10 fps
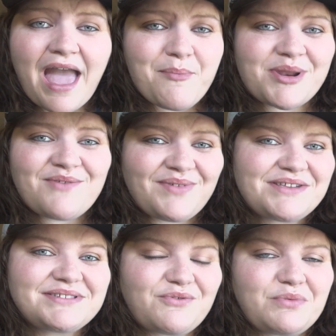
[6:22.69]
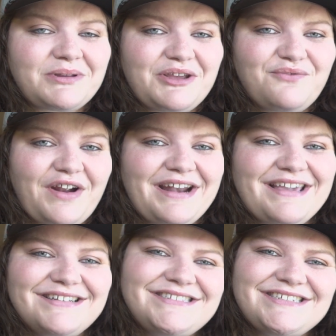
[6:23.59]
I put up videos every Monday and
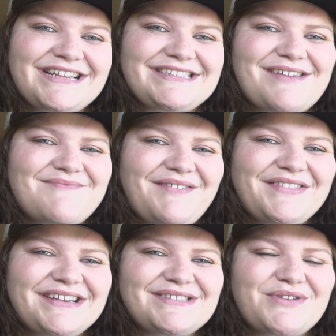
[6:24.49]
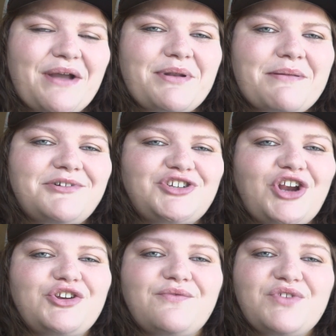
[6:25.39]
Friday. Until next time, comment, like, subscribe, and I'm in
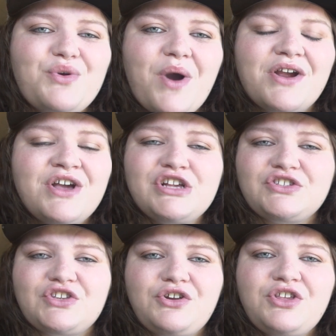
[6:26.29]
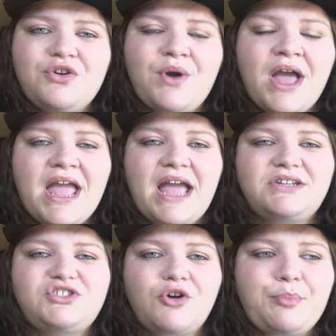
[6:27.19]
charge of who you are, so you do you.
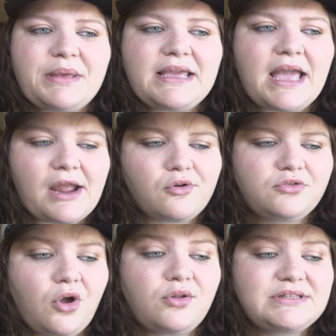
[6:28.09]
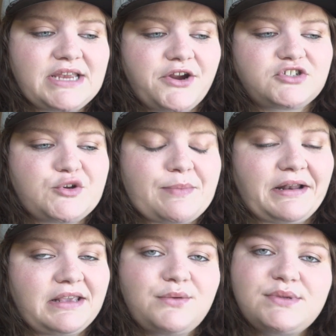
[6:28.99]
And don't be Harold Gold's character about it. He